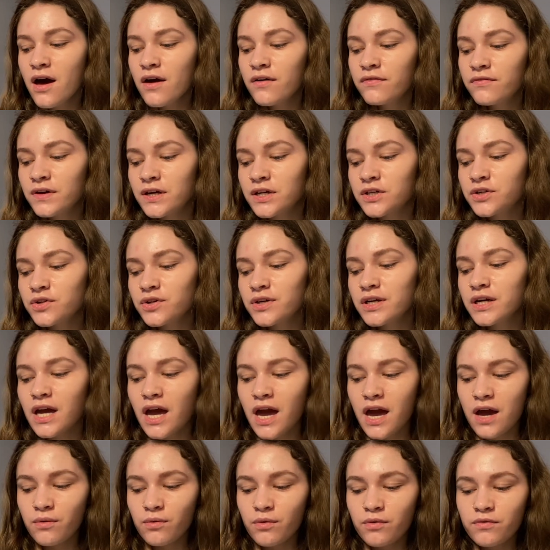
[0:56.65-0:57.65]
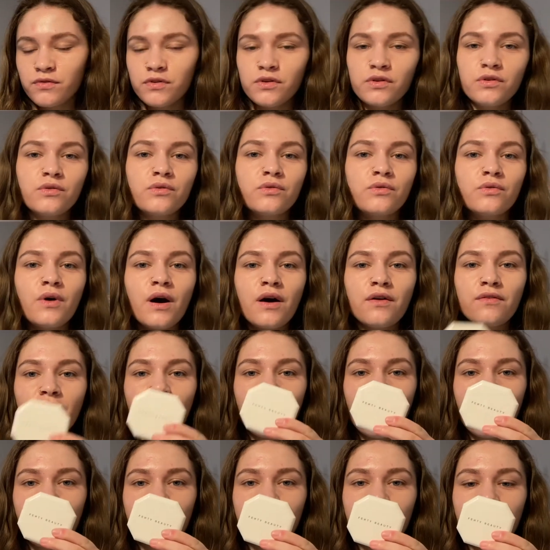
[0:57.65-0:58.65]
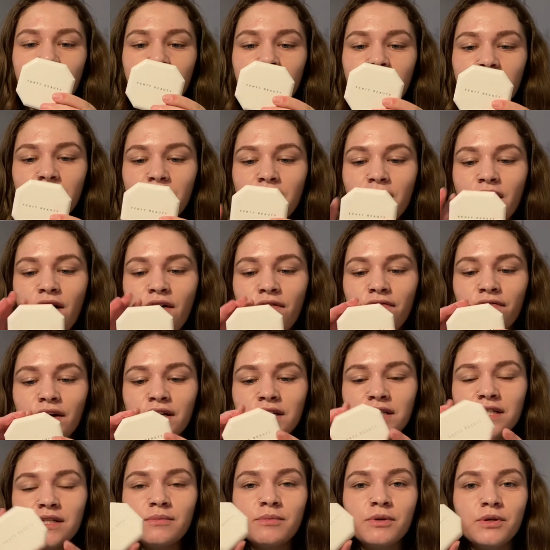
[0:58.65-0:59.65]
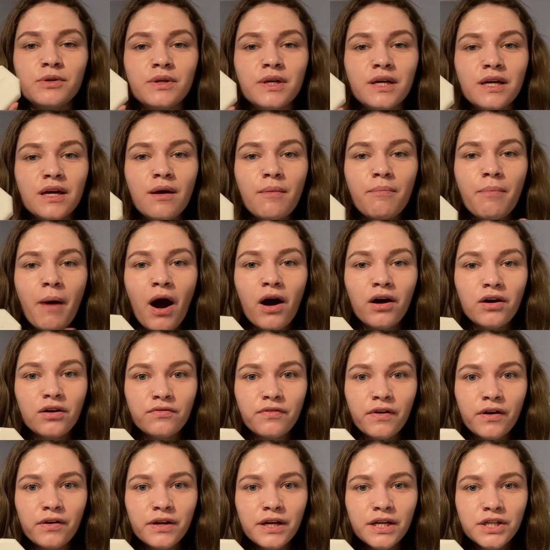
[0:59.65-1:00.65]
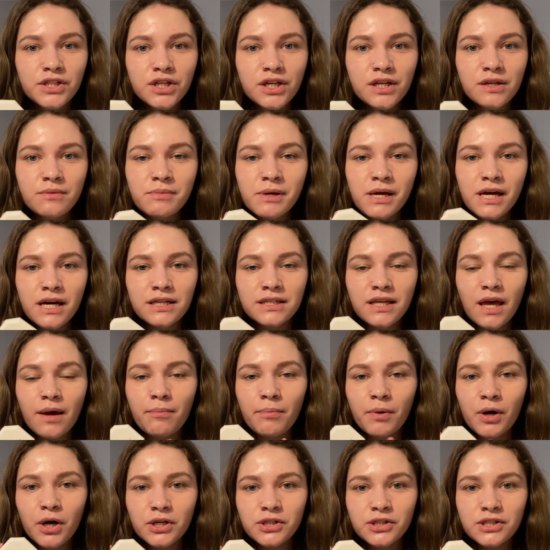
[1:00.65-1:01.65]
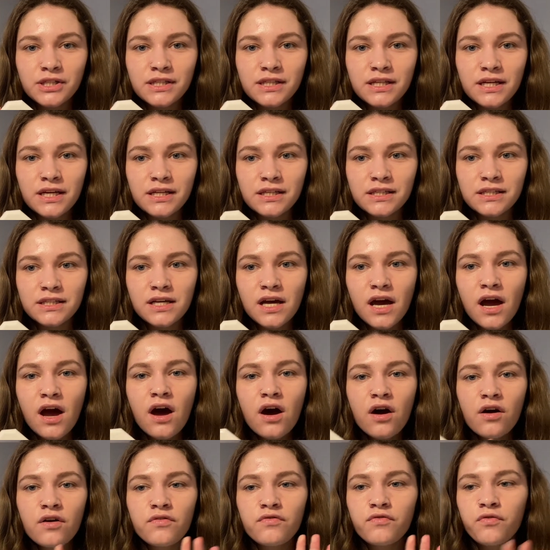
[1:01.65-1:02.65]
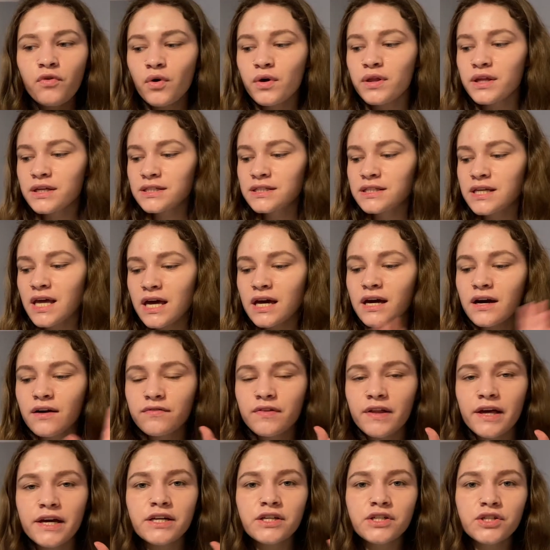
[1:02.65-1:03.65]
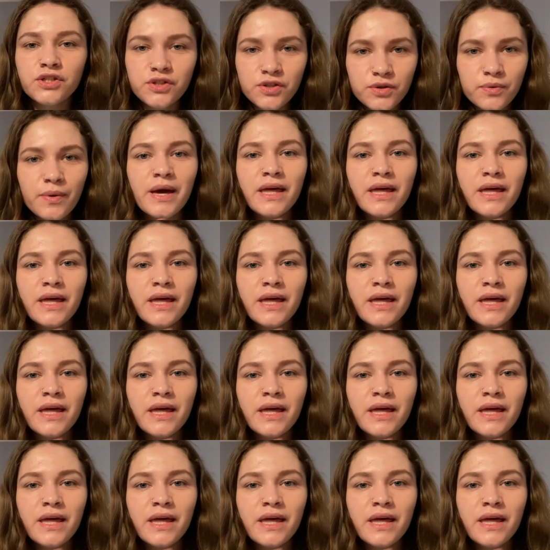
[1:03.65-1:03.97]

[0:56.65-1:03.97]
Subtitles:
featuring a review of the Fenty Beauty powder foundation because I purchased this for the sake of like doing